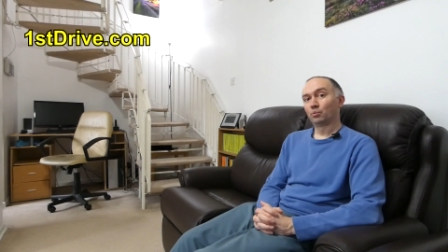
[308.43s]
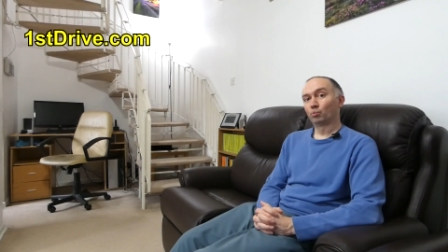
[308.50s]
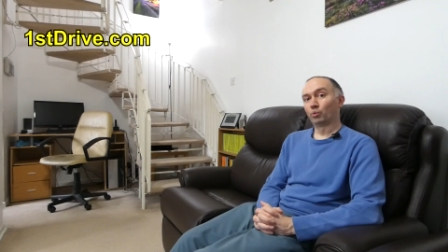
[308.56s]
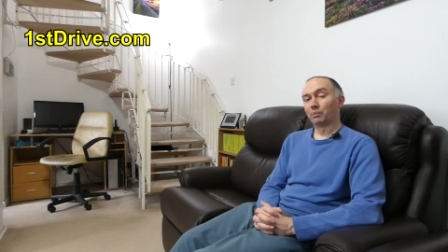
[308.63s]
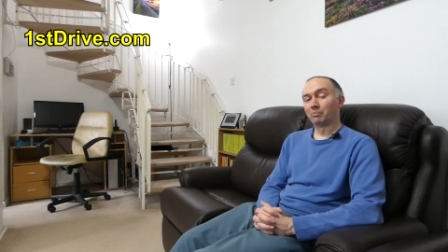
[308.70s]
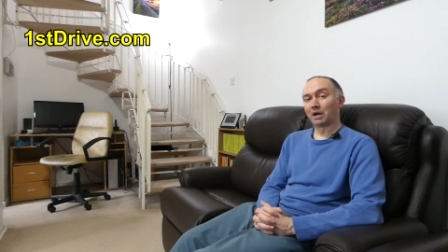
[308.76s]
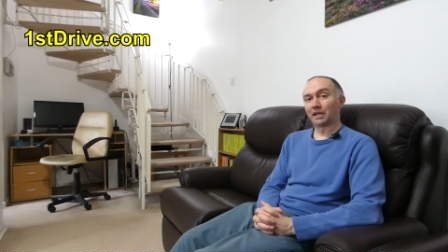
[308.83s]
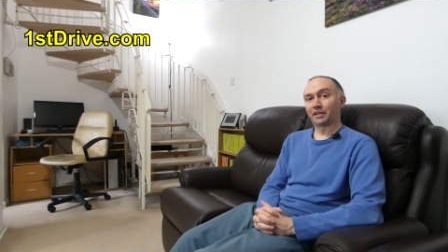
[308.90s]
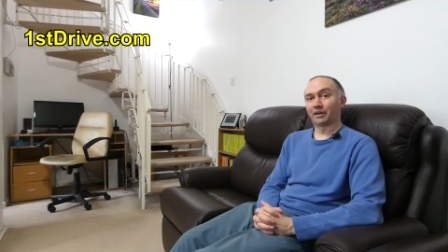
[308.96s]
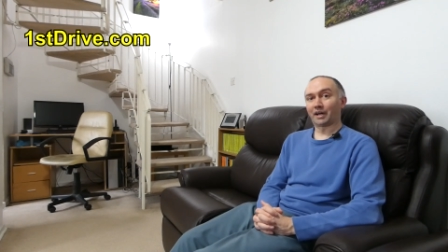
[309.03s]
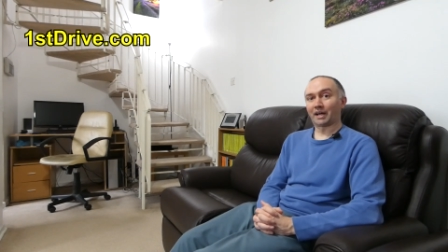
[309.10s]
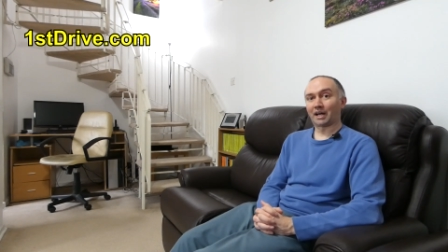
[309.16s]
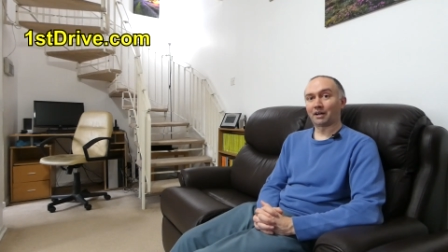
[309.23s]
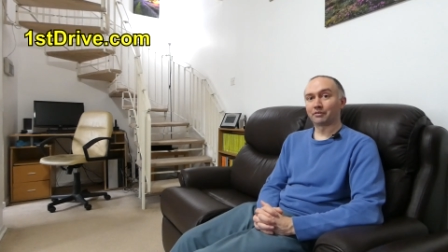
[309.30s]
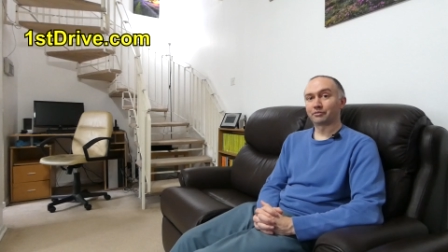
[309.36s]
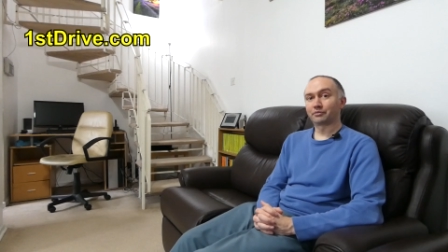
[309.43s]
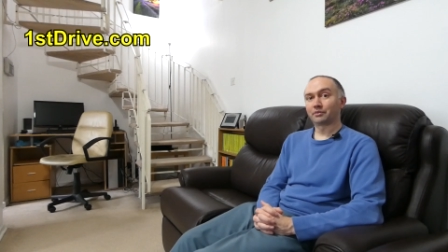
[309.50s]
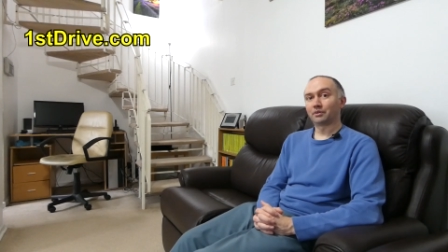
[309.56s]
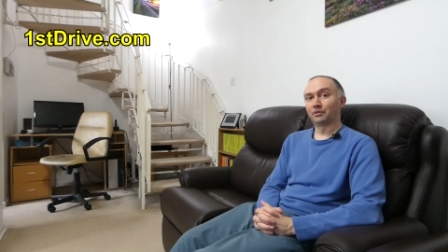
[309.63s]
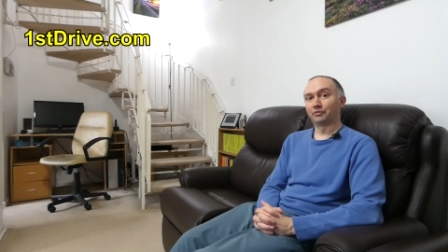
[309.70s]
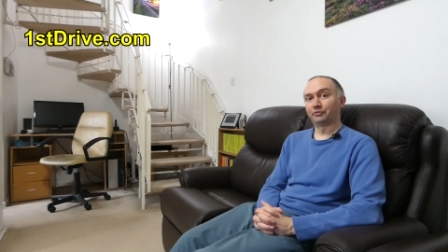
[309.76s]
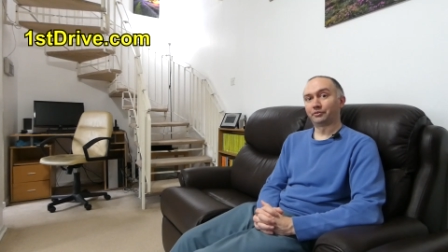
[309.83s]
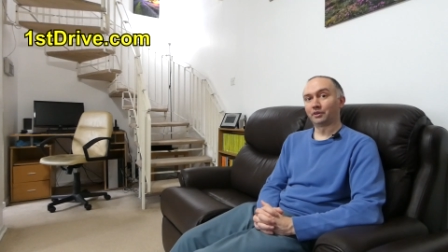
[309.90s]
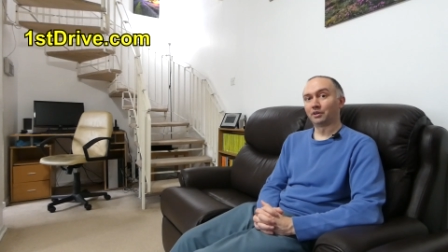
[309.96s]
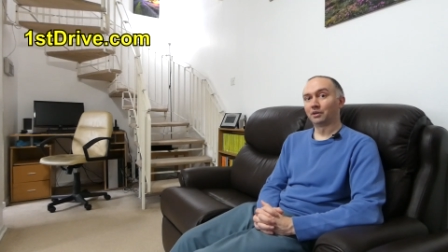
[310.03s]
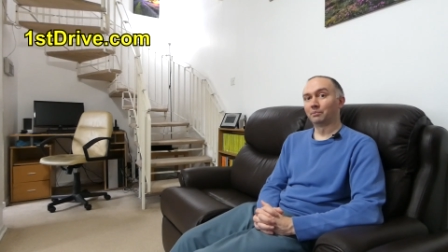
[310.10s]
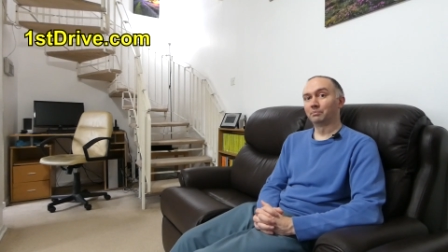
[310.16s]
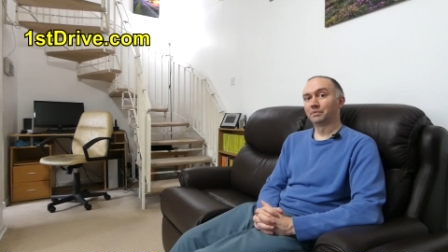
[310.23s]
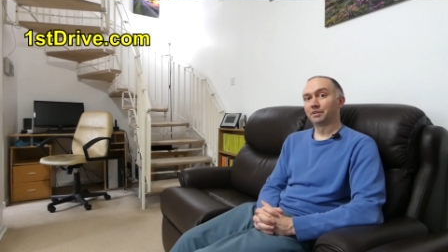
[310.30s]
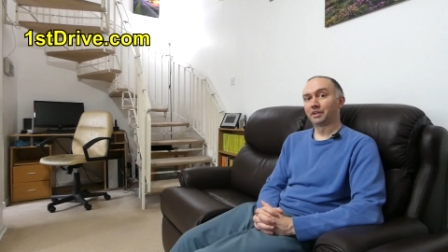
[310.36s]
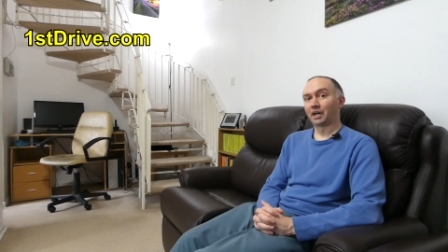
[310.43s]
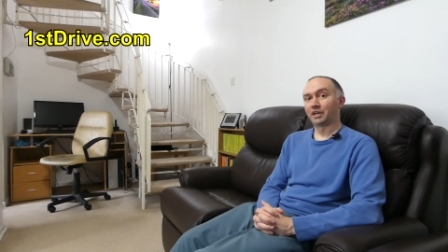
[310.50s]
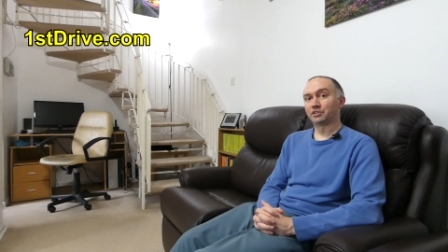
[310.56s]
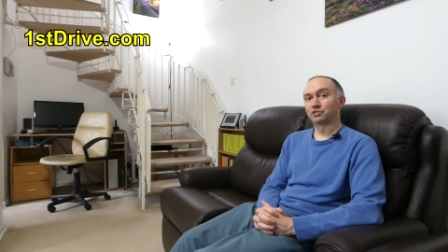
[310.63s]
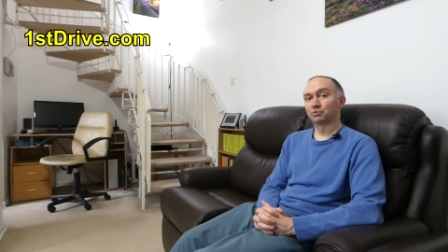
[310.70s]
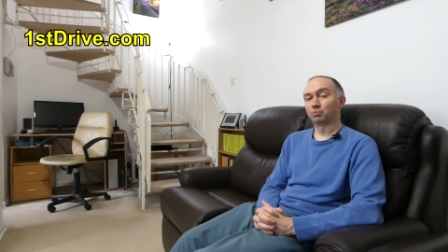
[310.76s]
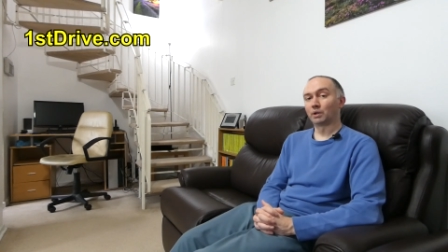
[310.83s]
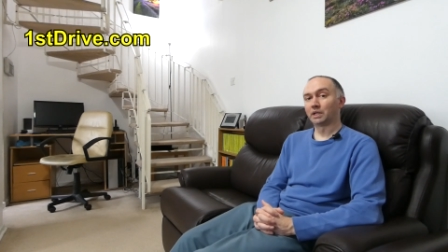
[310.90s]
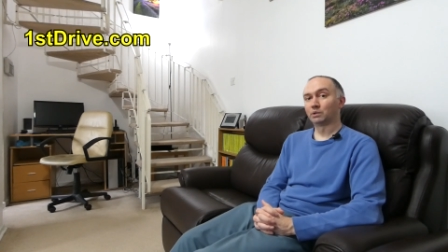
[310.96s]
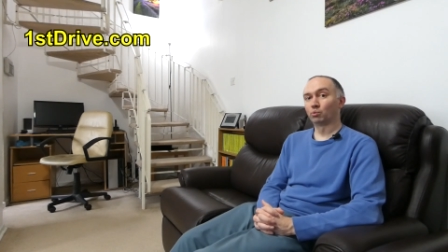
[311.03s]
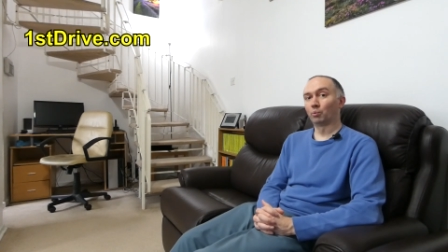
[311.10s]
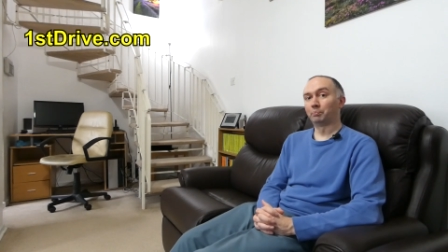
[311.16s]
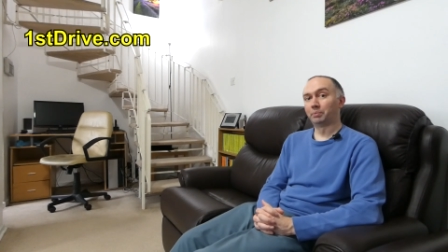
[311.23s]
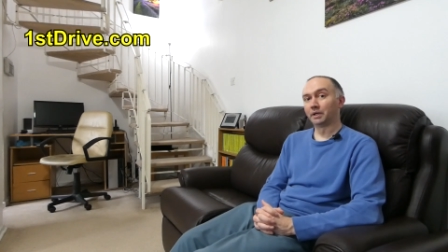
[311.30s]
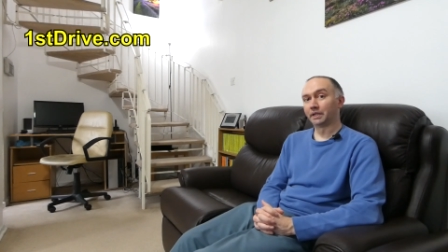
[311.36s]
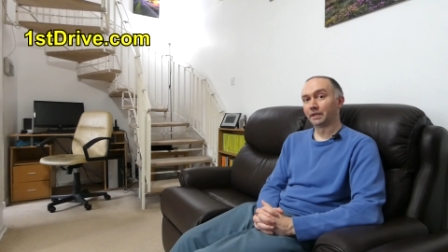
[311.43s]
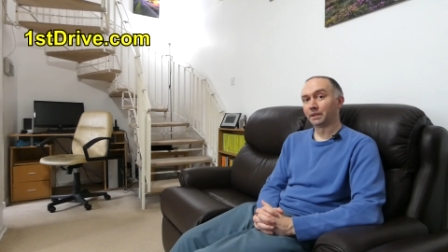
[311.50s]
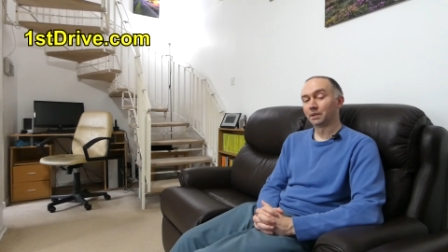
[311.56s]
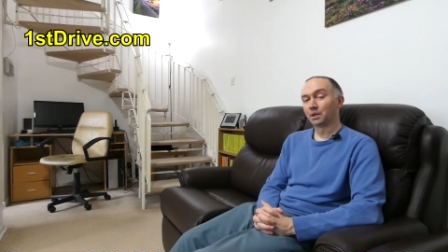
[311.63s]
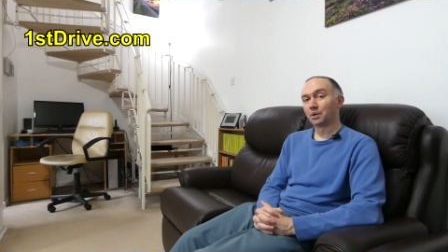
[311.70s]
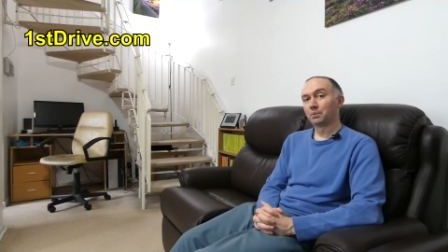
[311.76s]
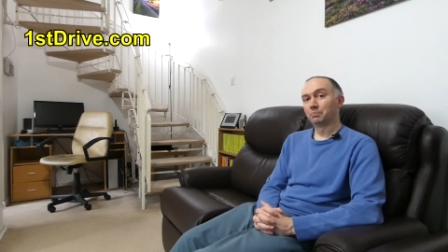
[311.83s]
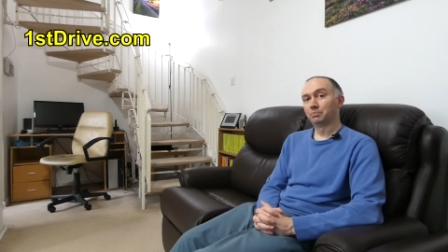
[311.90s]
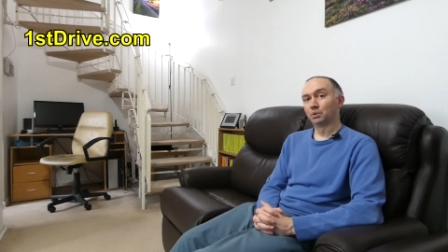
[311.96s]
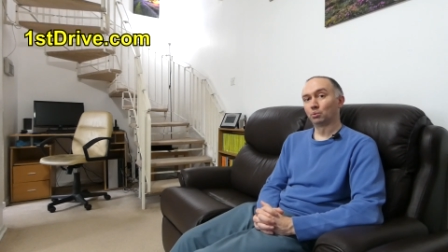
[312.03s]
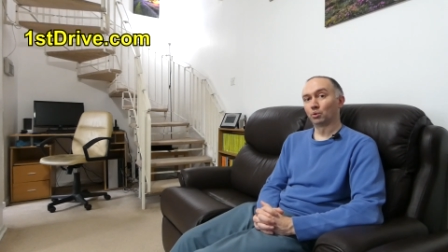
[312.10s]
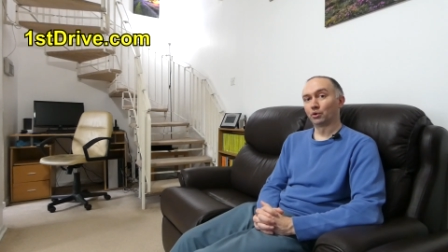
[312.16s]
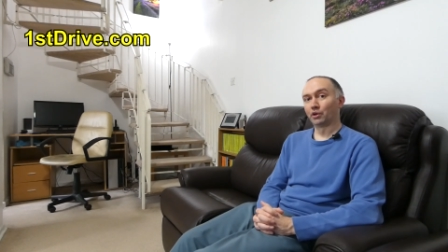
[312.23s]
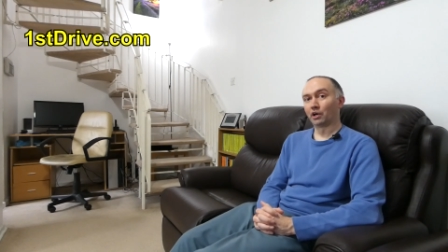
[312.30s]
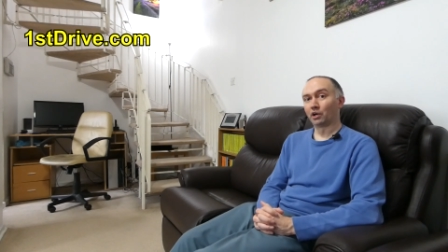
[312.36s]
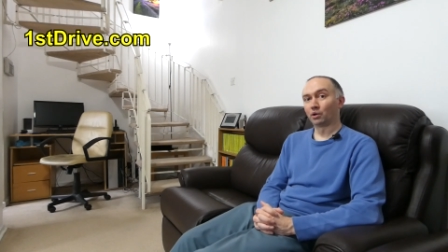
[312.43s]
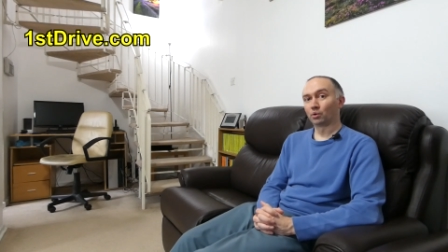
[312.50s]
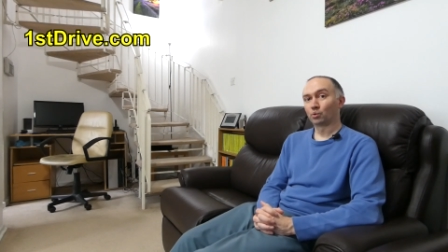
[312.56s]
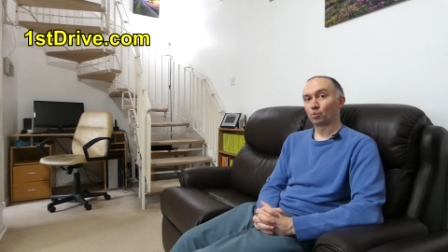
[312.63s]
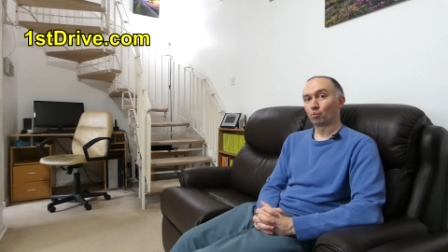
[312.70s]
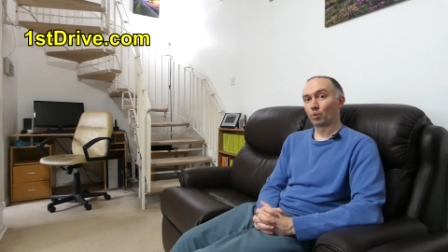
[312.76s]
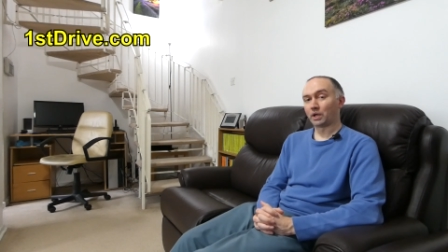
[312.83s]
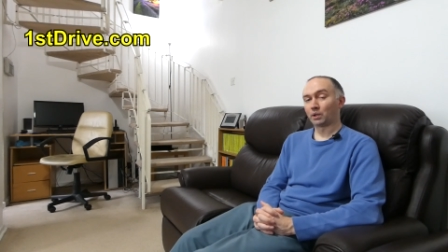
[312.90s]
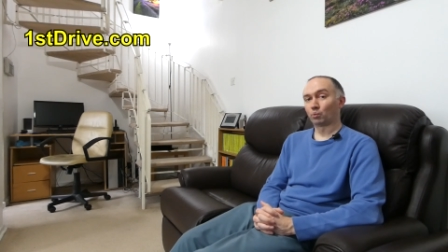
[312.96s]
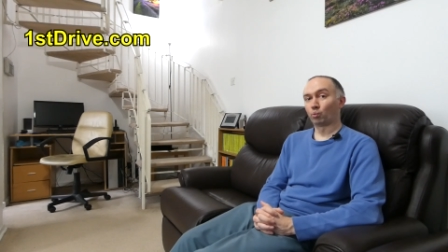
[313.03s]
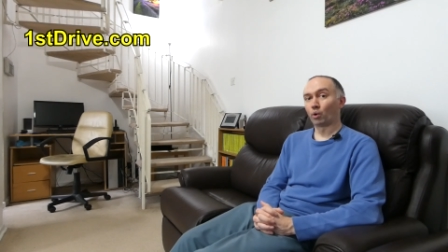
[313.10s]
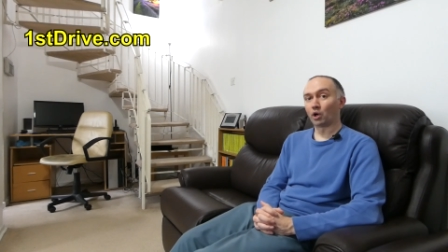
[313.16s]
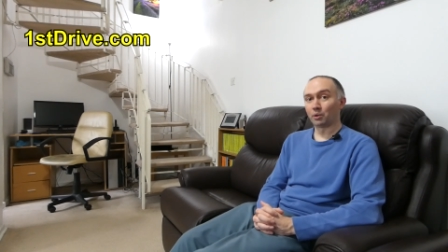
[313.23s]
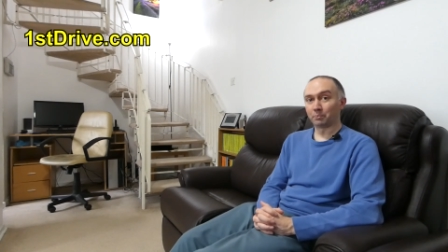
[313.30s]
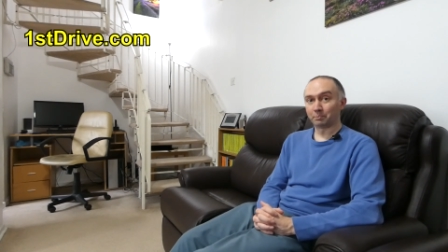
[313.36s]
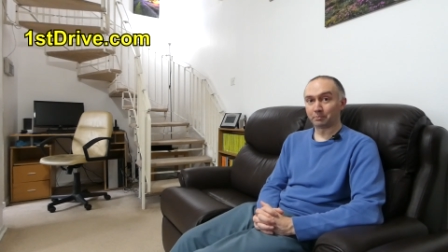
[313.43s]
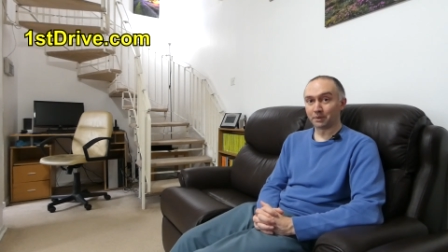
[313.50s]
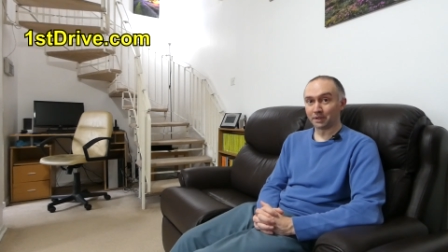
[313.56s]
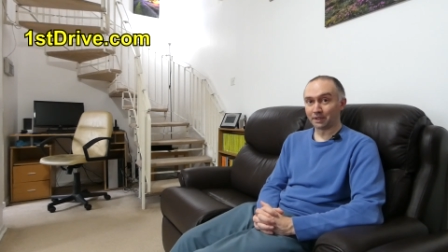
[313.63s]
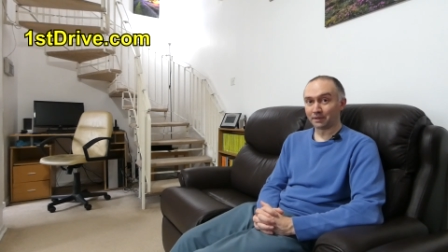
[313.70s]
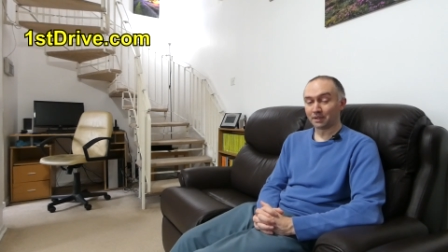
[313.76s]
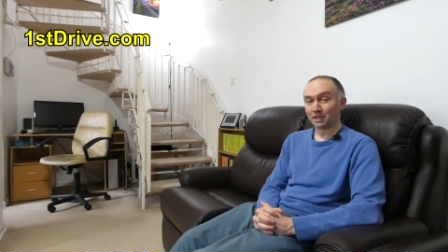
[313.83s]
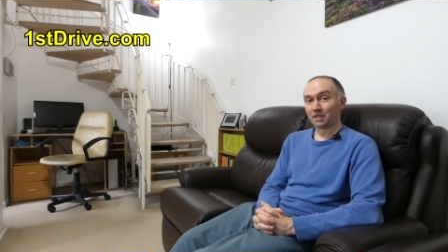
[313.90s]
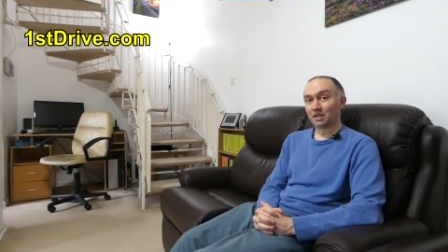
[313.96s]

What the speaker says: We may not have a firm date of when it will be, but we'll know when it won't be,